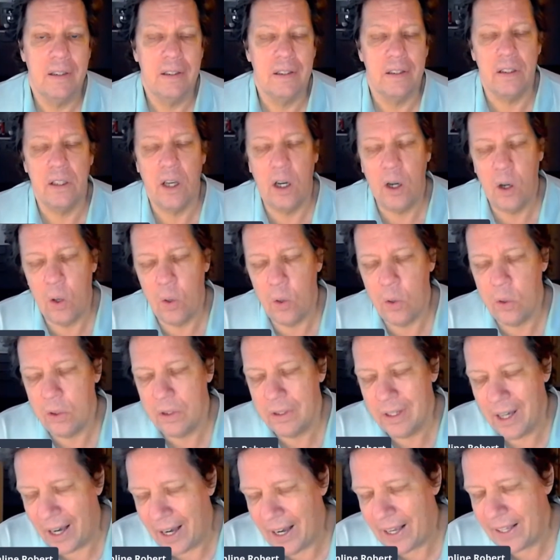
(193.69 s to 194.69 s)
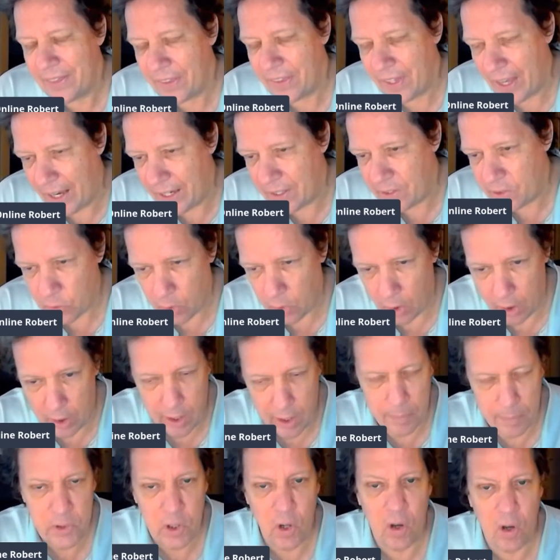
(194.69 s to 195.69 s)
No, not that drug.
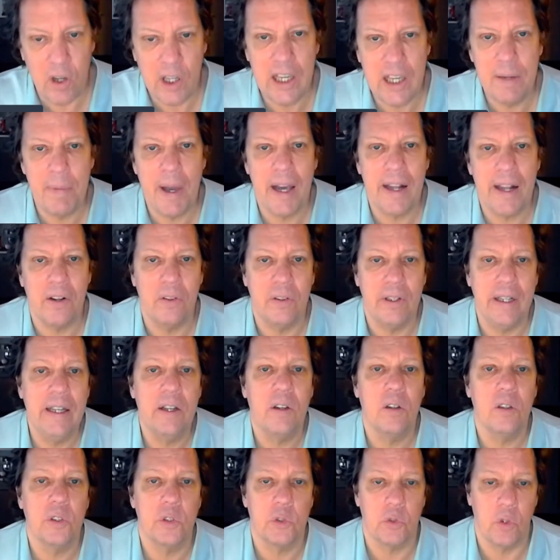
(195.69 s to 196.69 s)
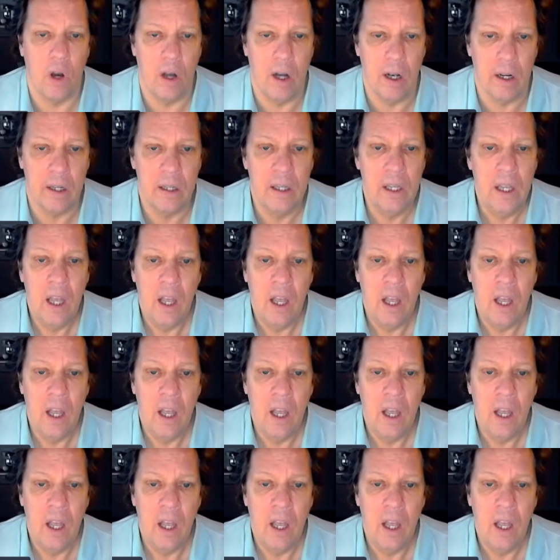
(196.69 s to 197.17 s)
I'm talking about a legal drug.